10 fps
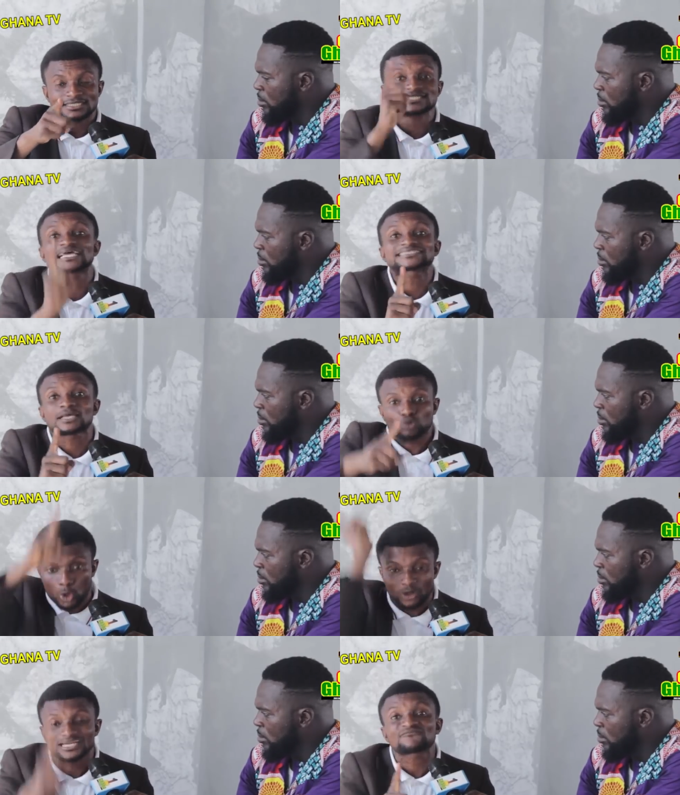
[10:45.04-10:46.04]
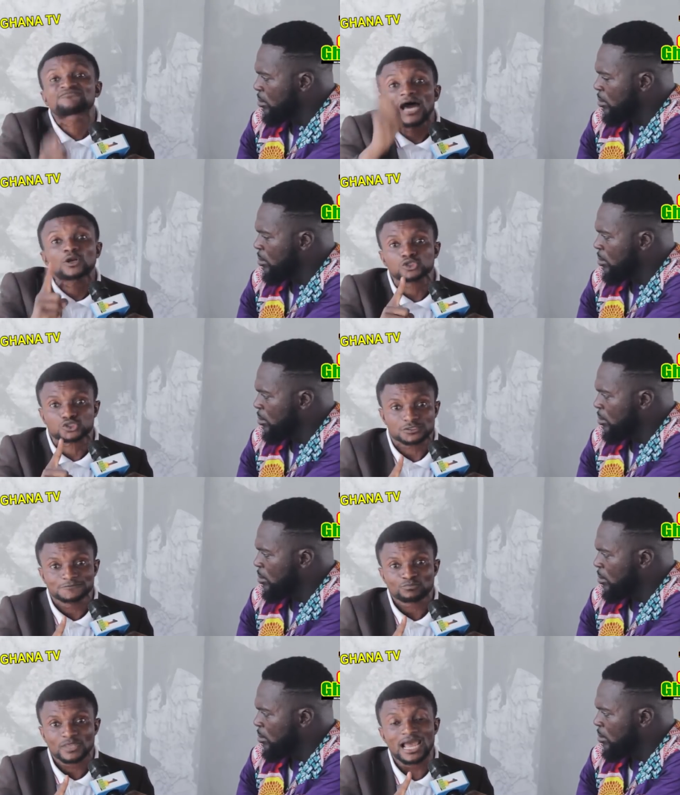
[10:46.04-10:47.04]
Speaker 1: Nase coronavirus
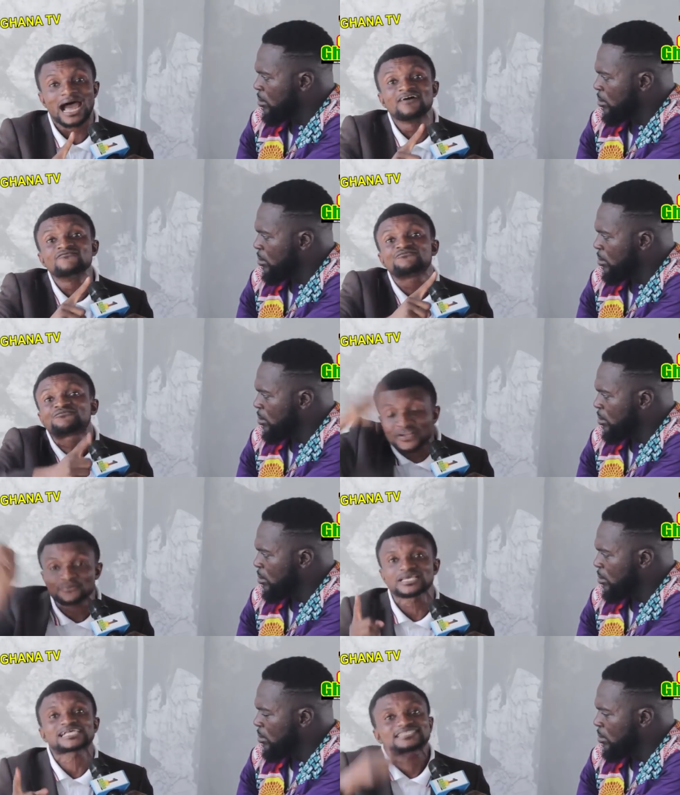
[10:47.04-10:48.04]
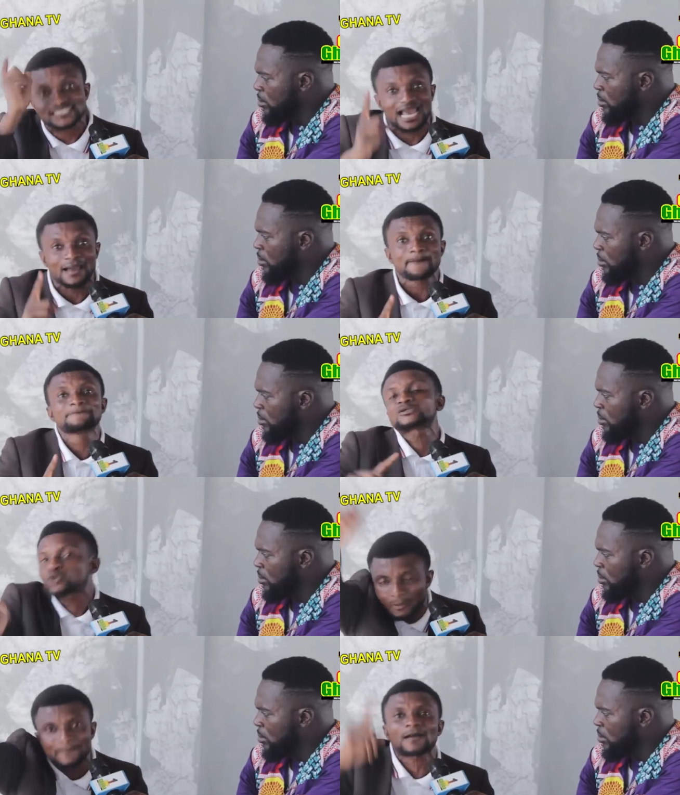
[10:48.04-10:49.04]
and free we are seeing.
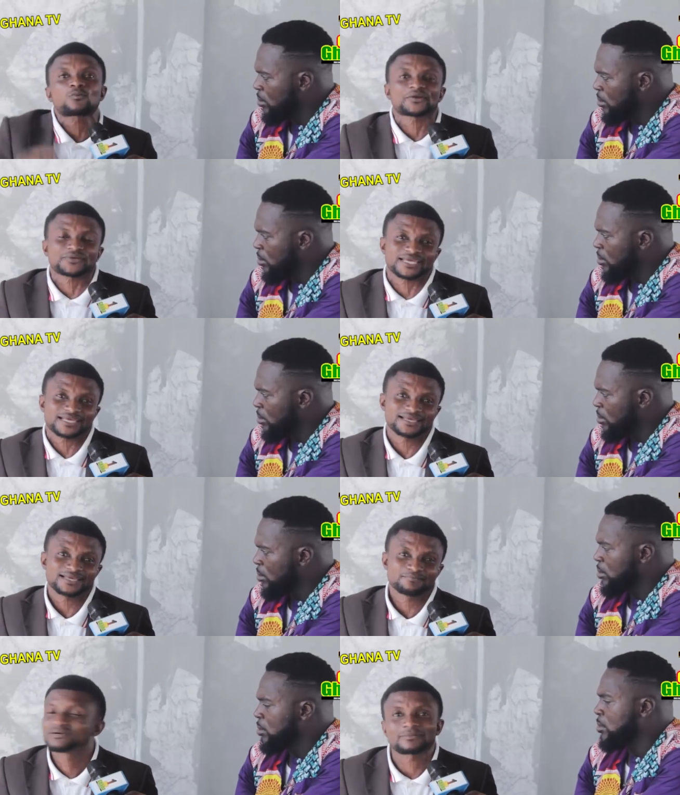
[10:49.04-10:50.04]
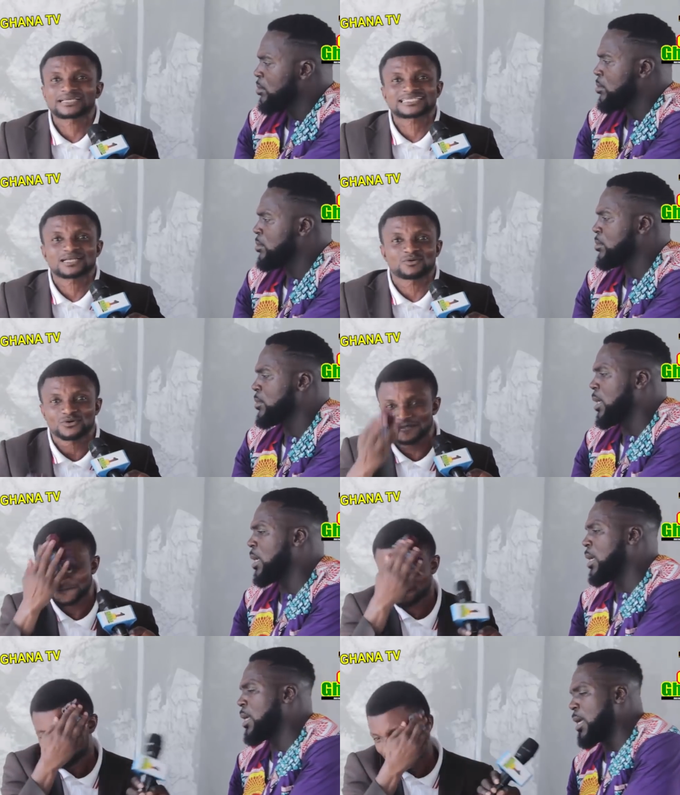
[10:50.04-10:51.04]
Meto me Bible akene. Me na me
Speaker 2: ka kiremo.
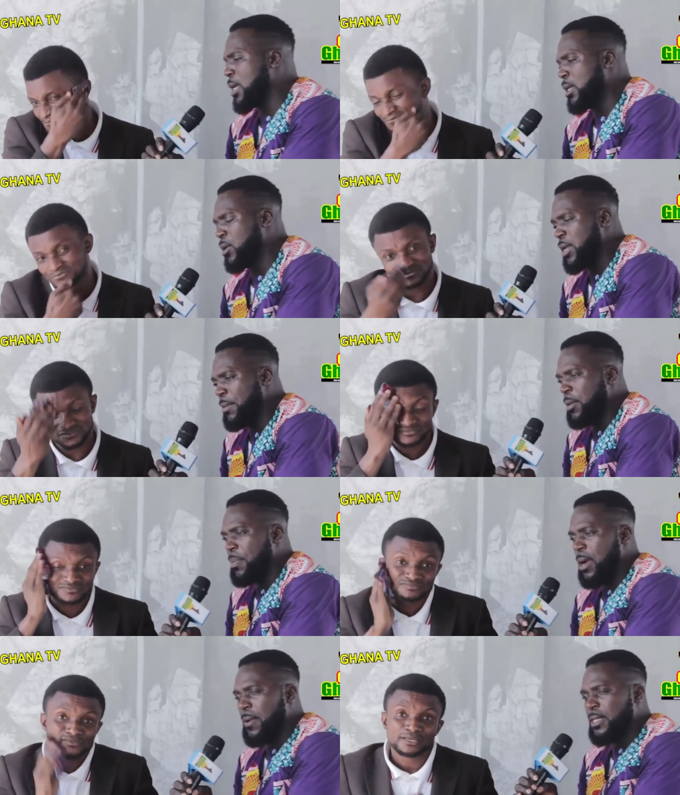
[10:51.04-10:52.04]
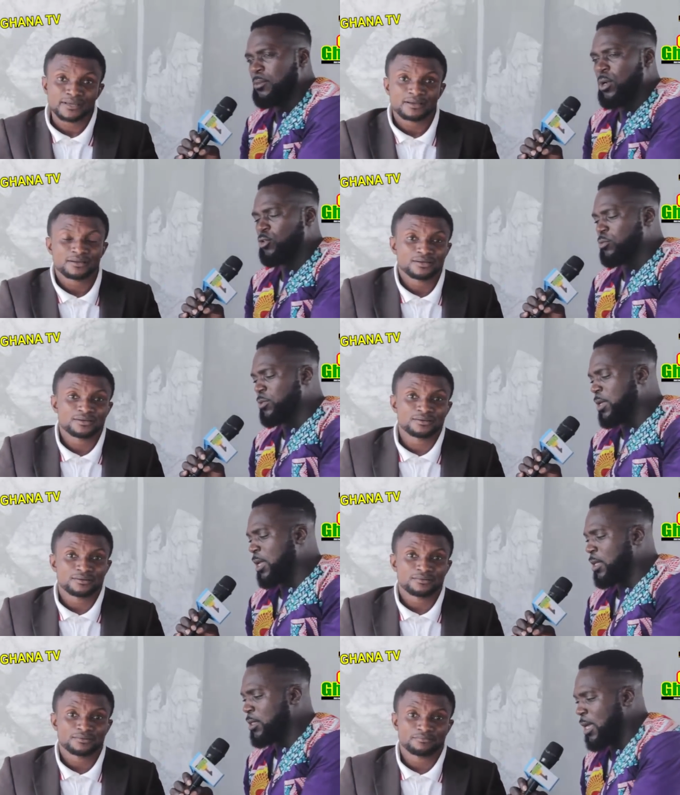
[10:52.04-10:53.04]
Eh onyamini pa urade mo
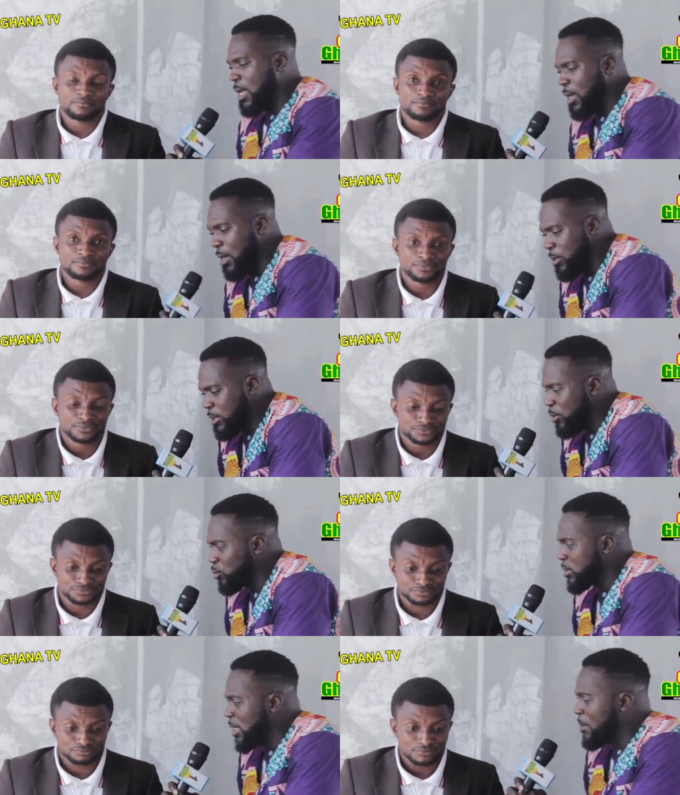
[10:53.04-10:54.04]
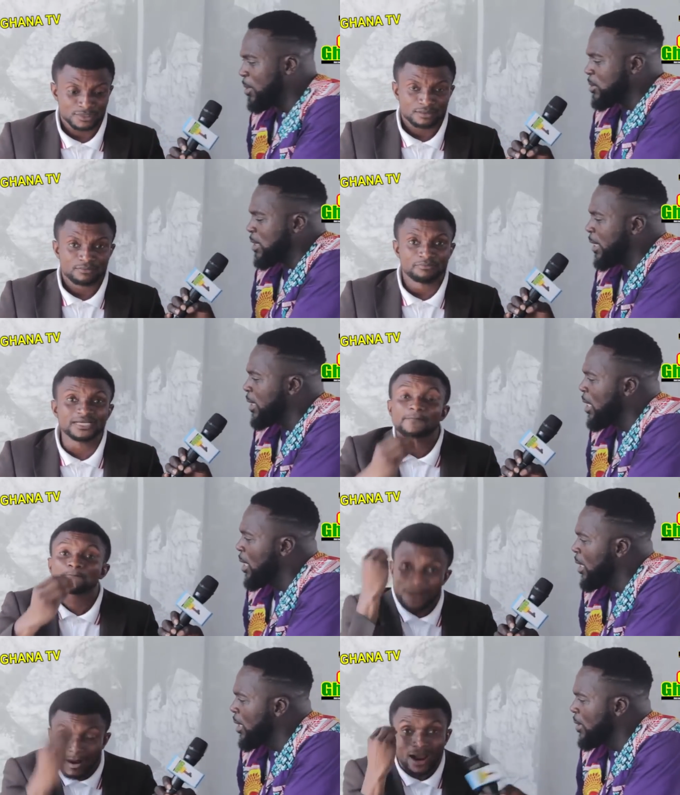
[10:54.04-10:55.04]
asumdie na abotenso samra osai.
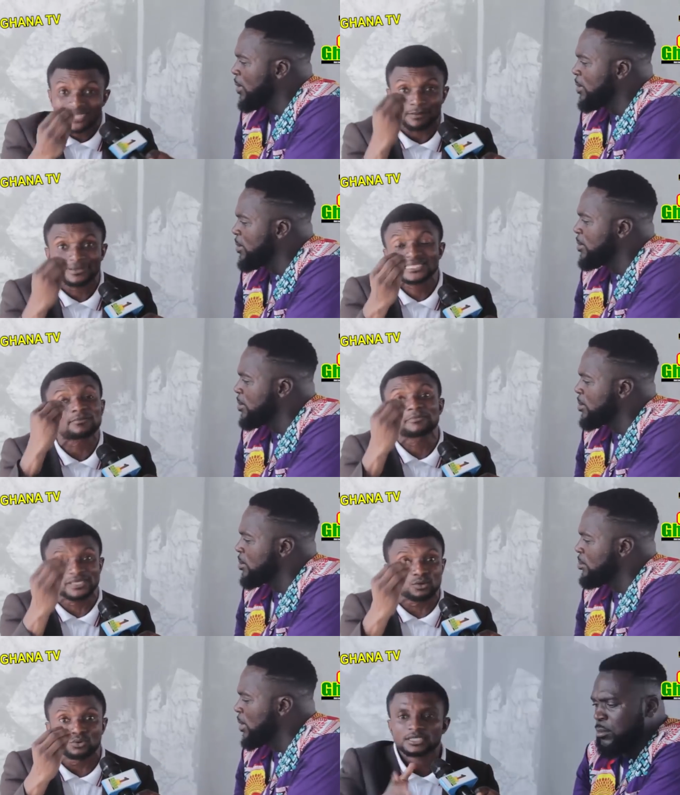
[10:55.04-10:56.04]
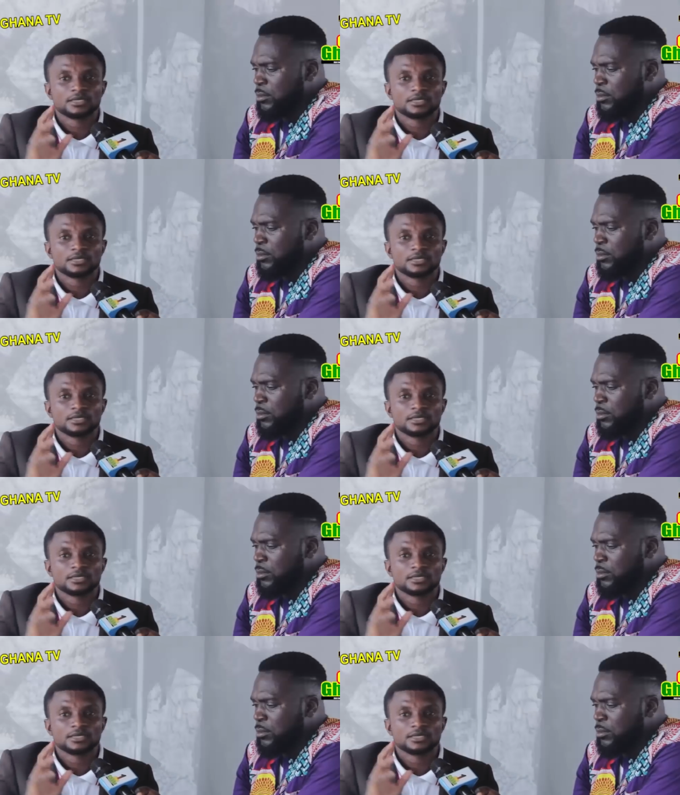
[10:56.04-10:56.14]
Speaker 1: Onyame dia ma me yo.